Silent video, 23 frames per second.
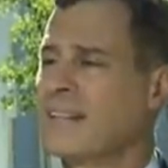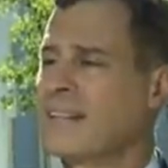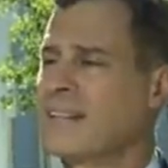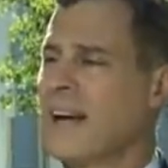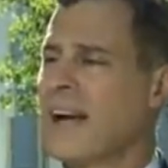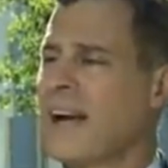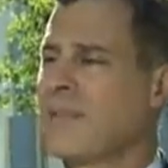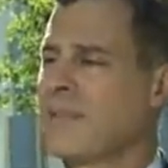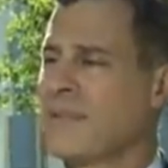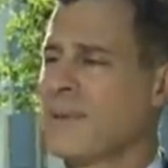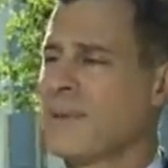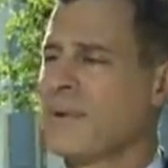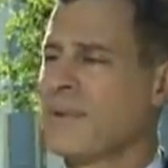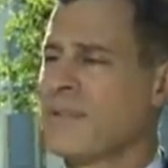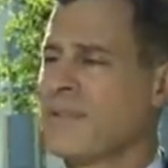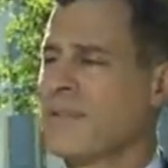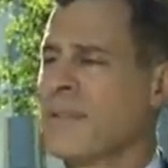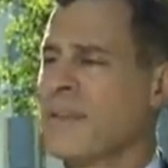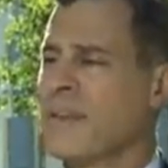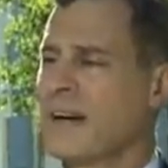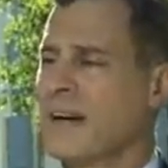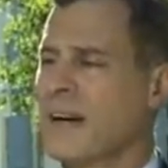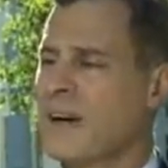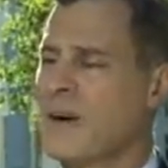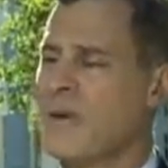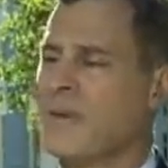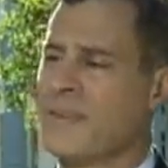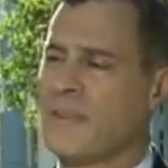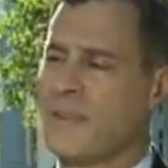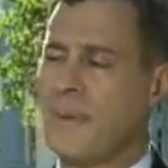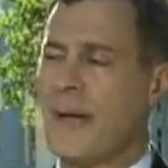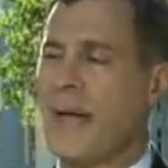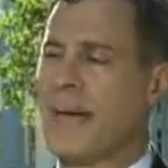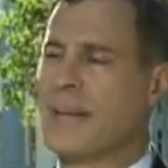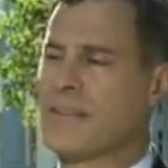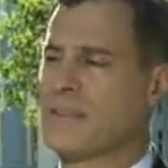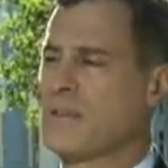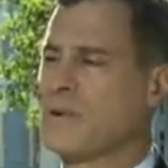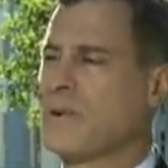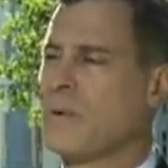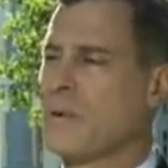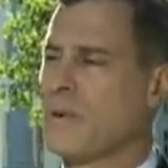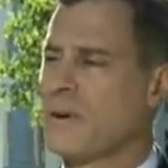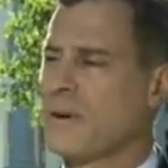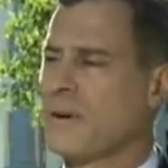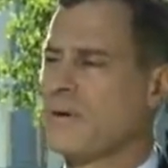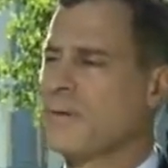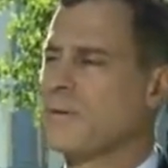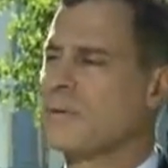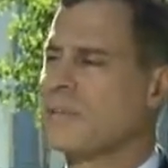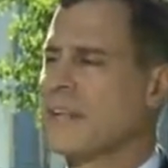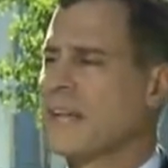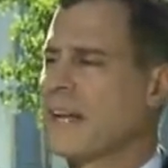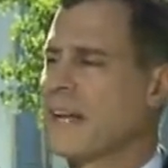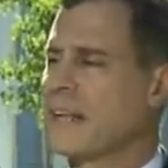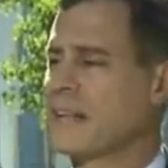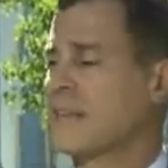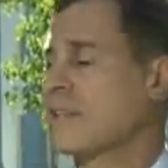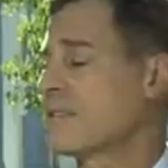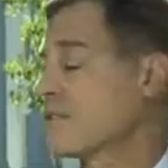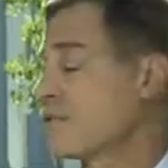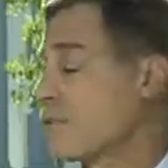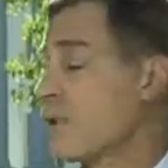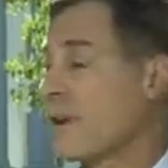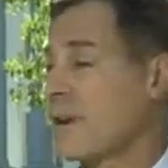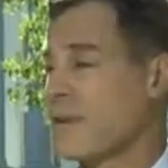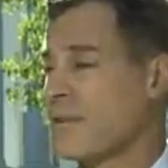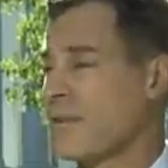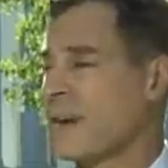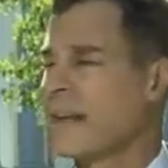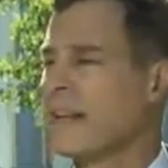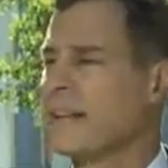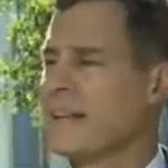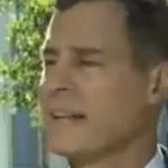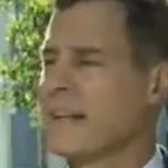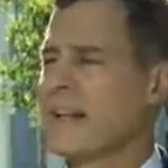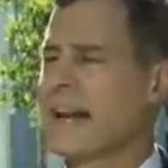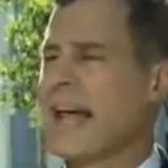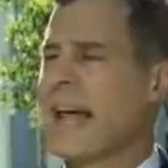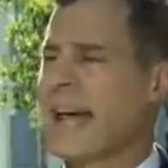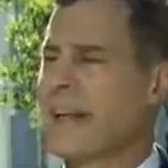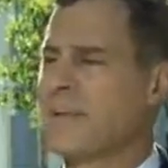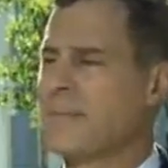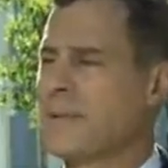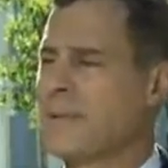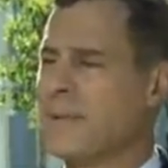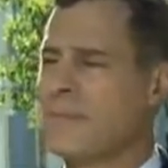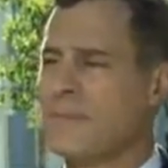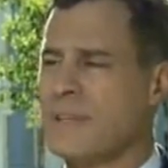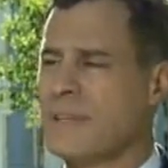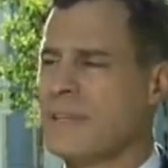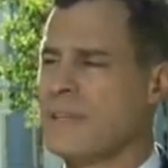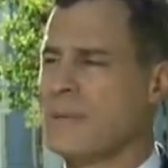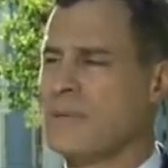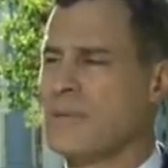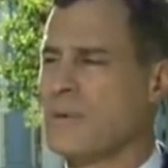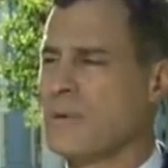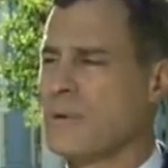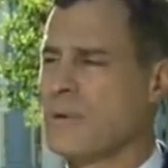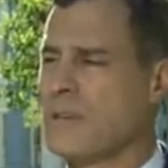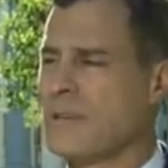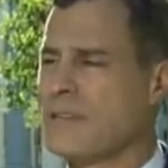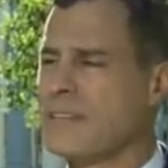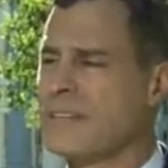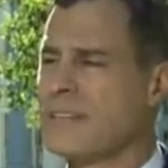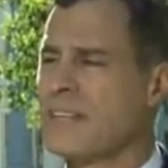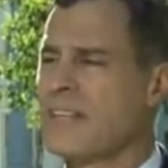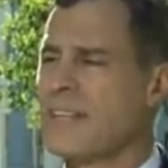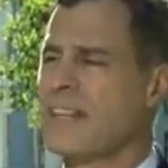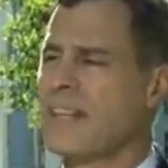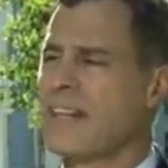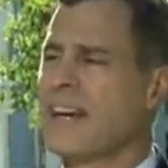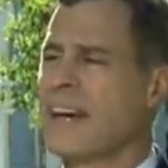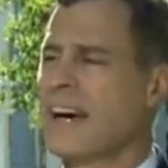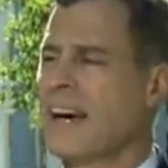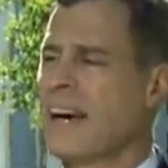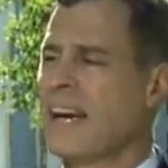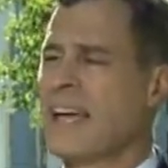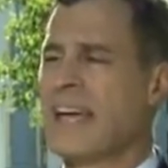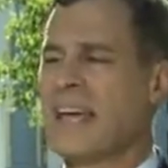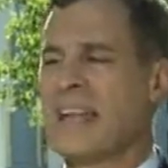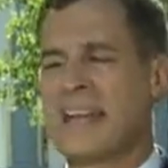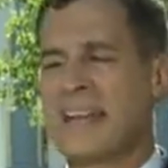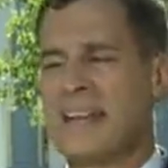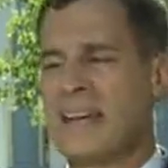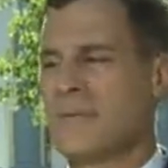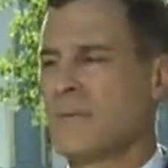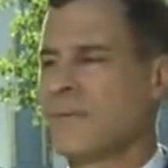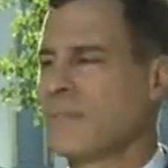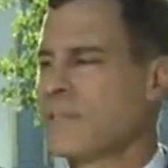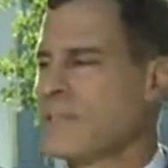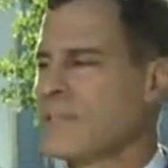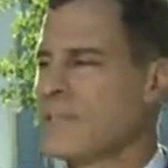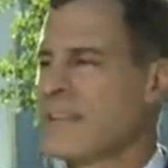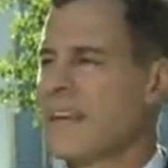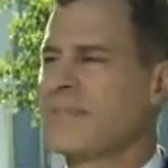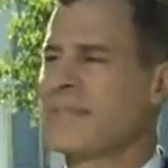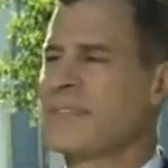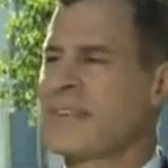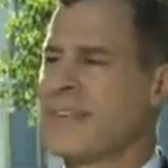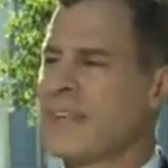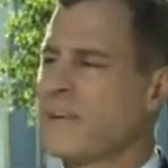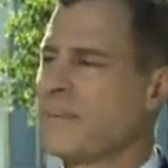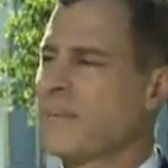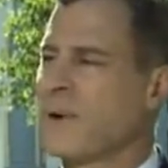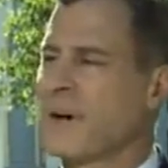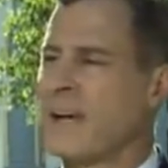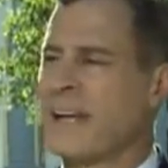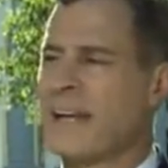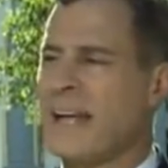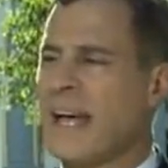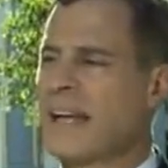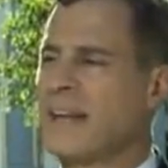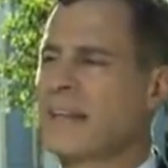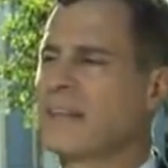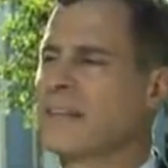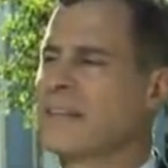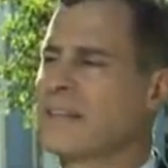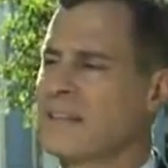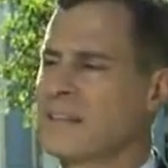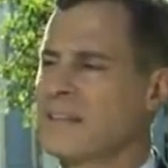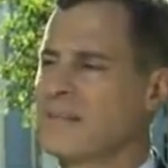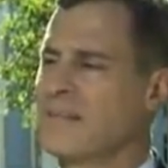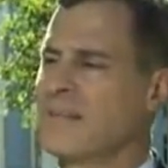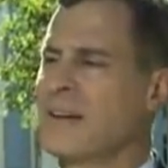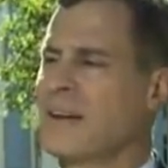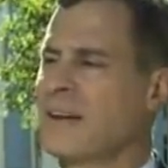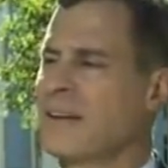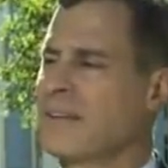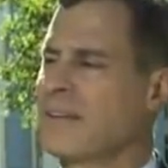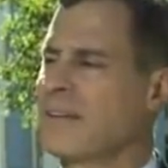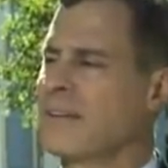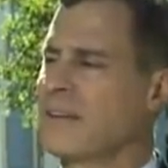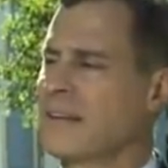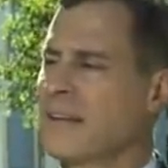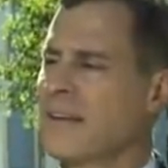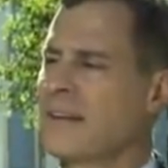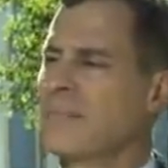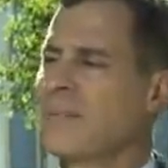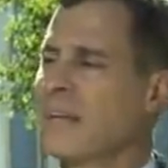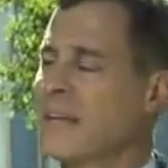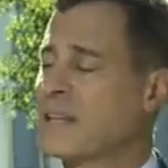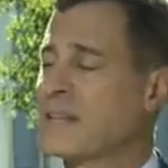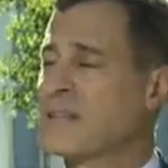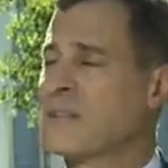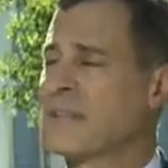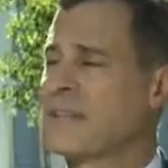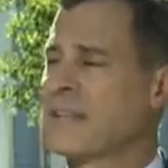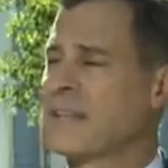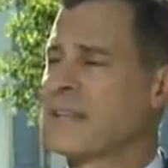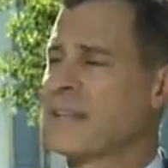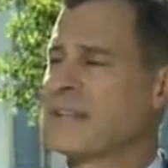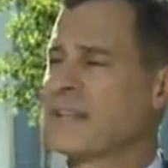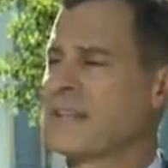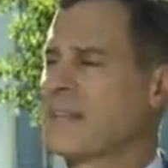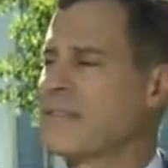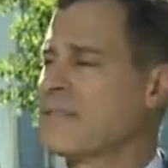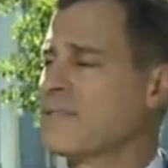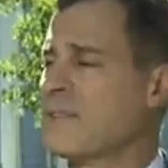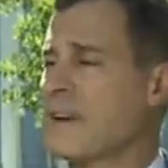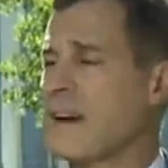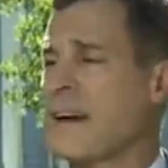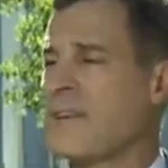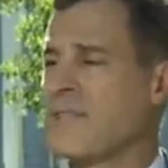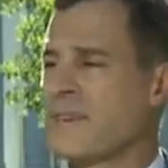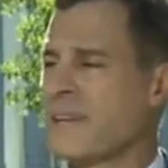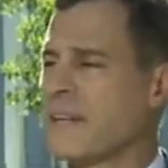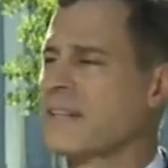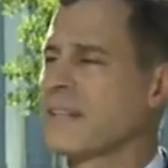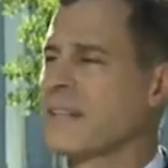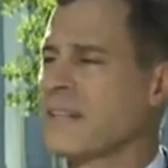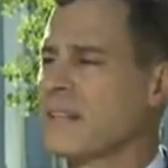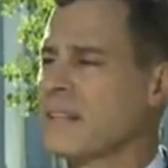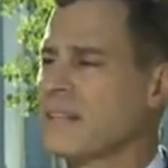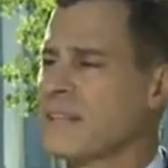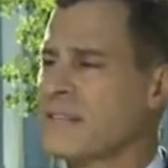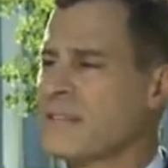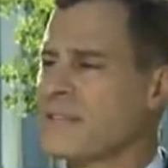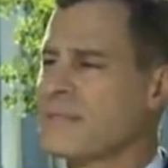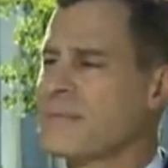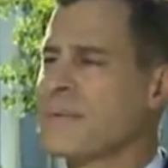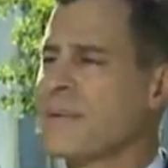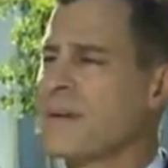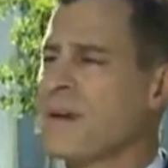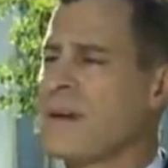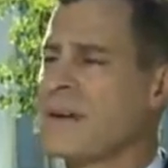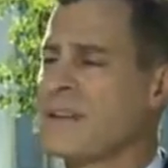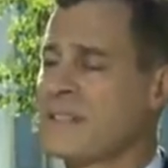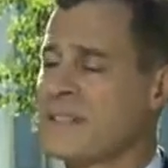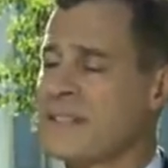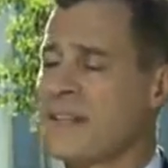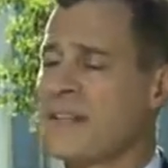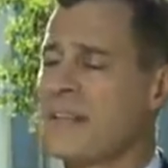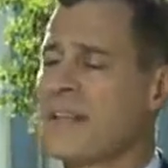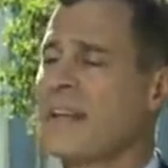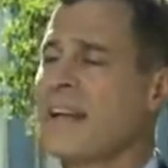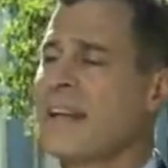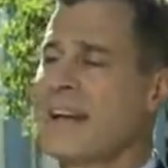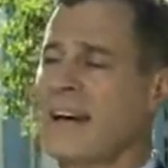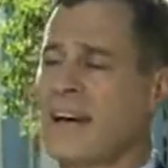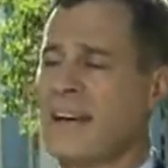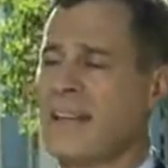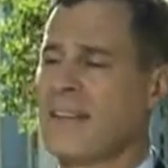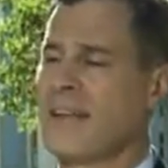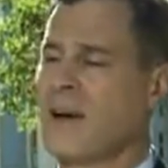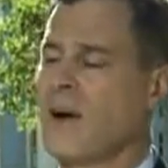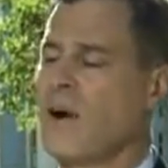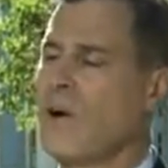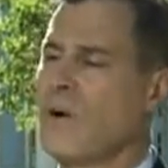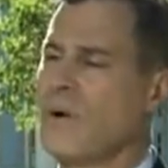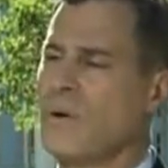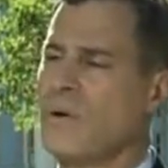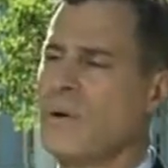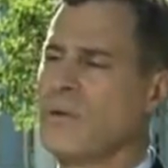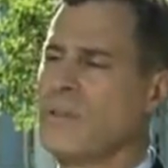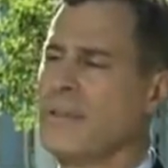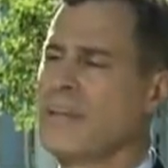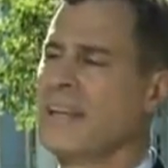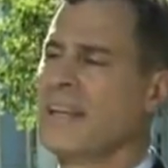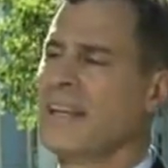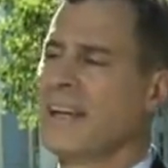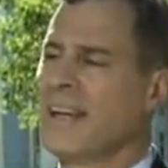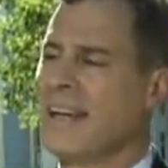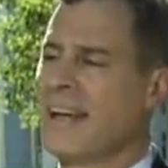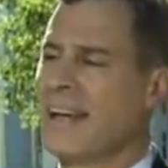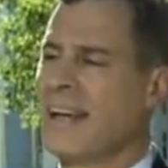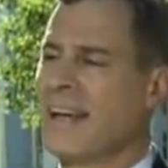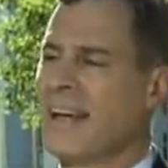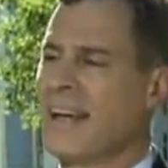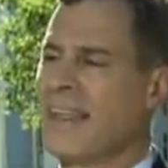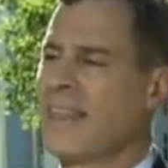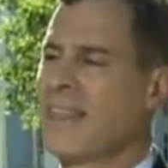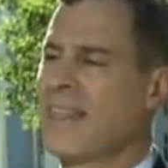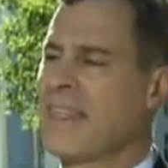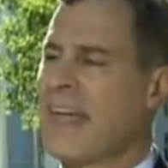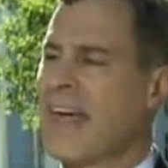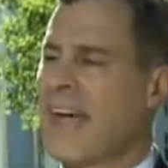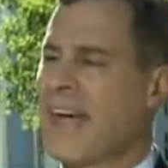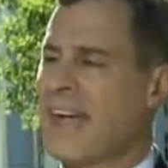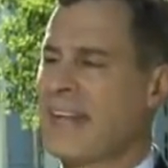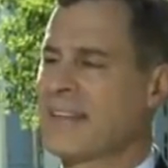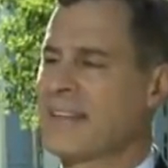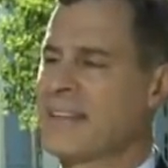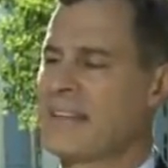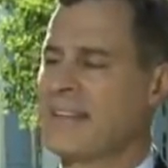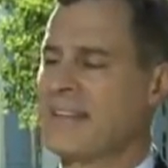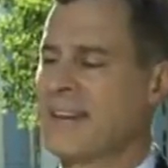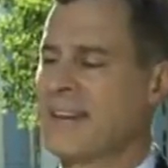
Job growth over the past quarter was at a stronger rate than it had been in recent quarters. And we just have to keep working at it to make sure that this recovery continues, because the hole that